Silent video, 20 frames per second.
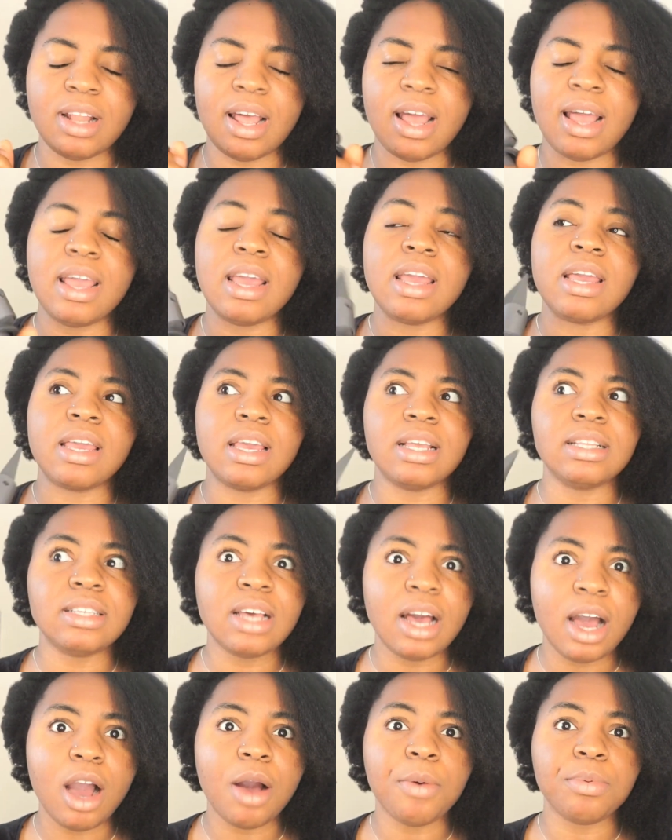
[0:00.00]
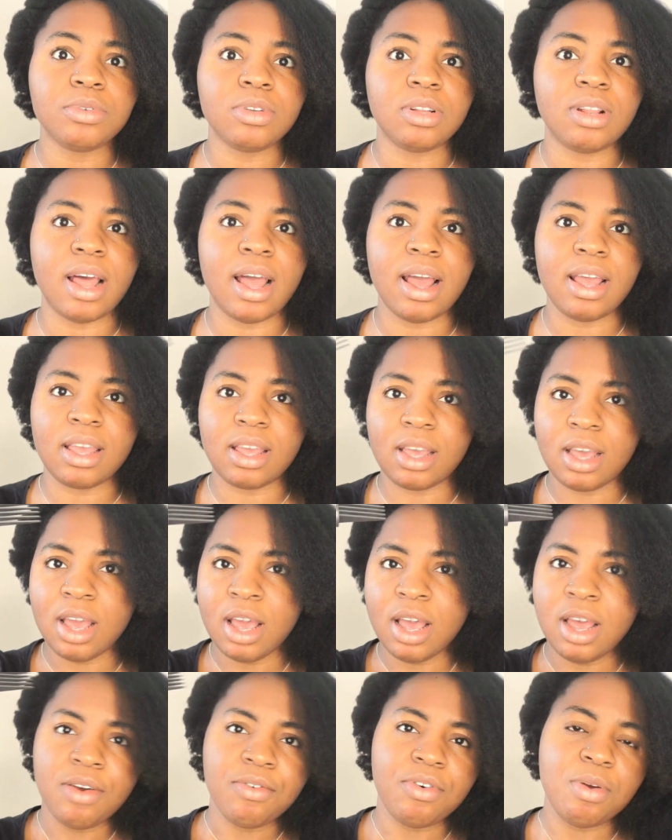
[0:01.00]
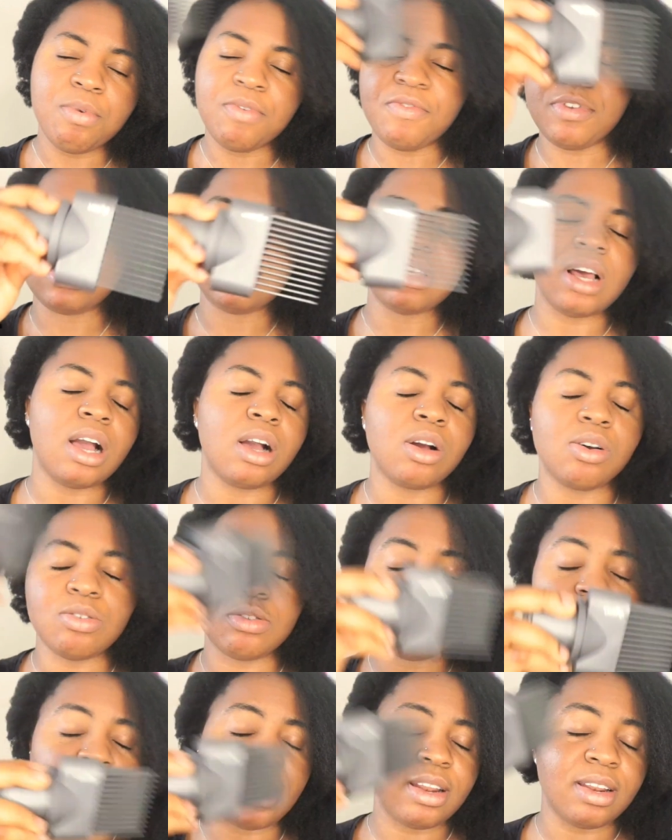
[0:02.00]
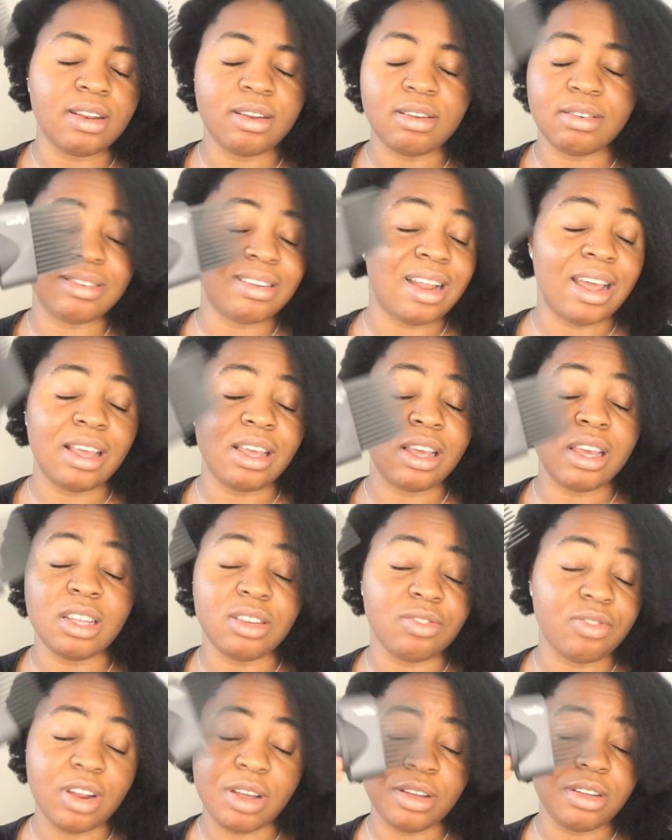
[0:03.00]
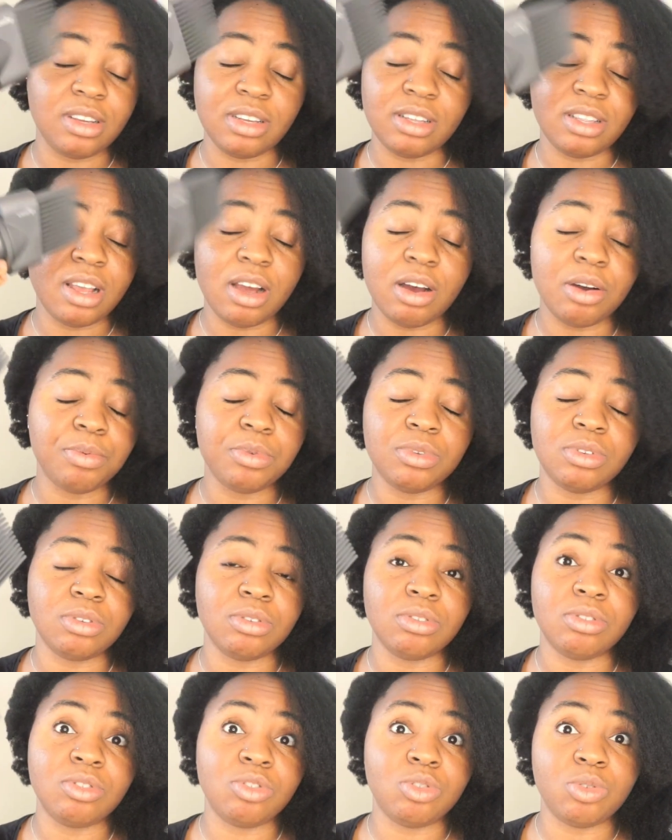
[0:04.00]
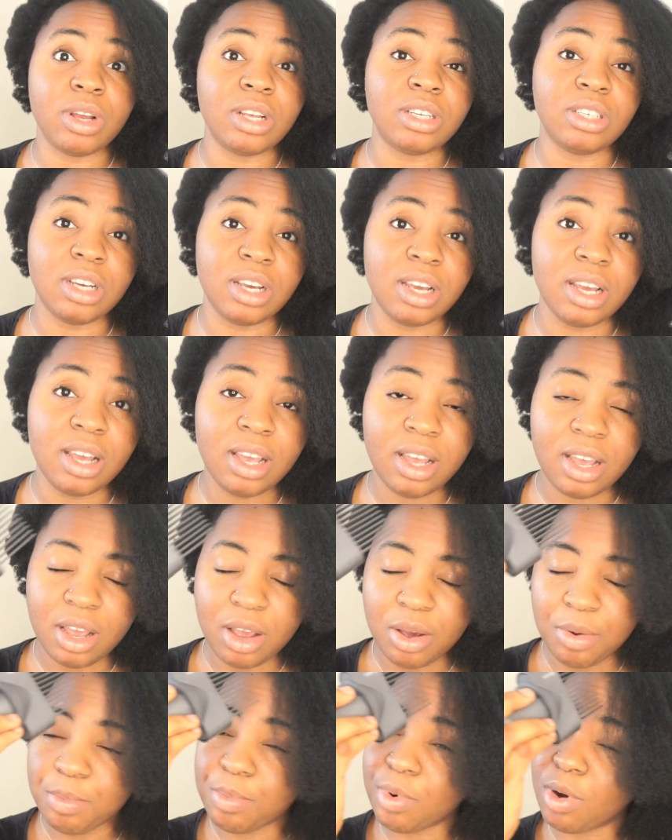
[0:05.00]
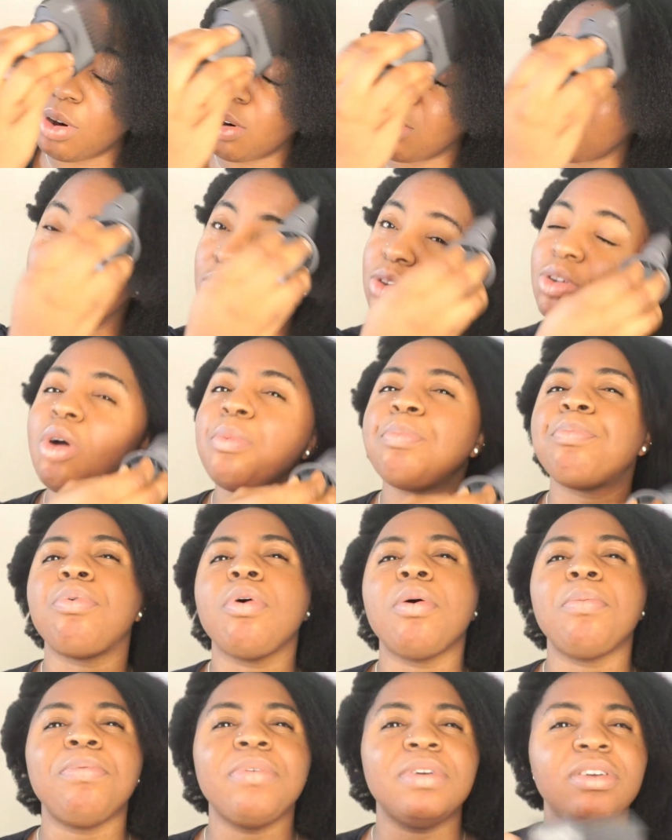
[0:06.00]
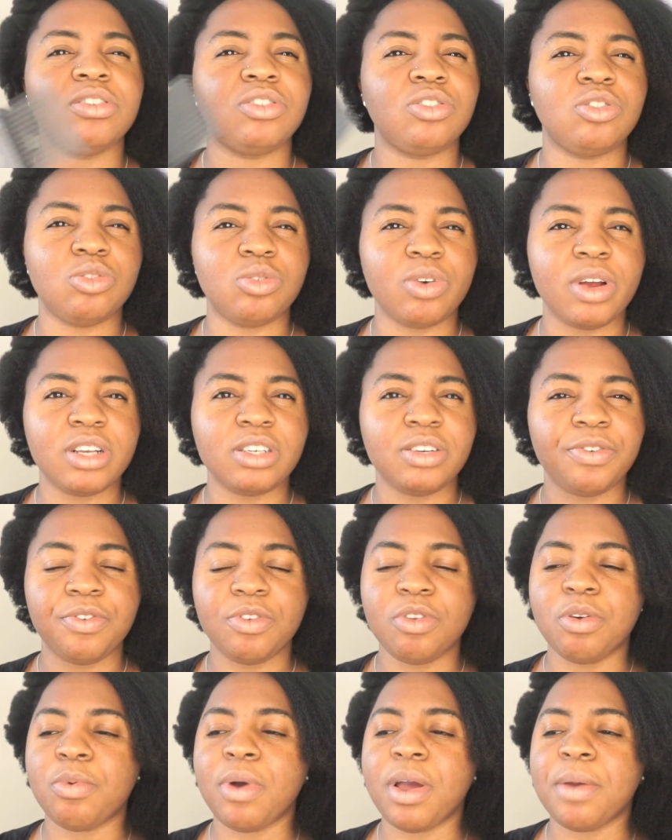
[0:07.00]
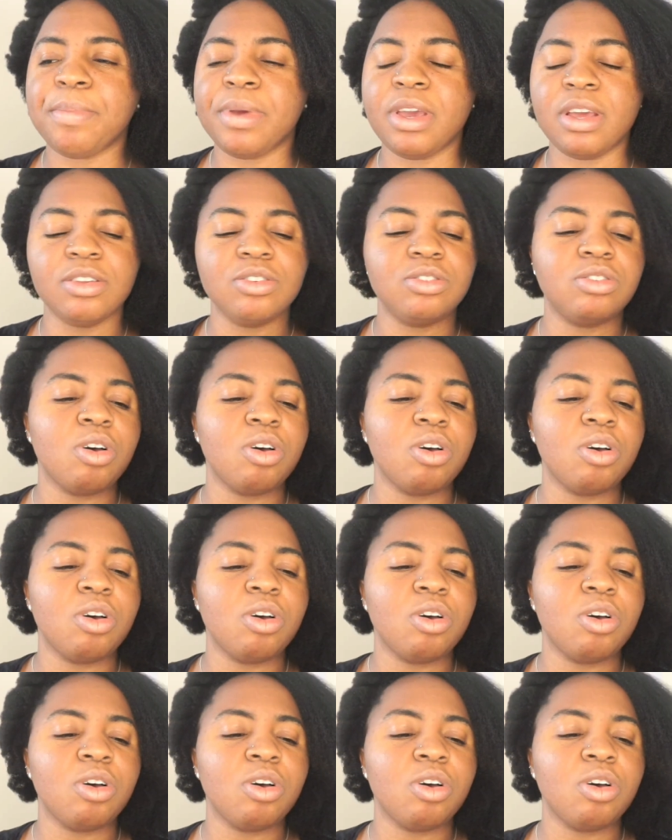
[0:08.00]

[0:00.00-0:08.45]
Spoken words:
Like, it helps like remove the tangles, and like it helps to stretch it, but not properly stretch, if you know what I mean.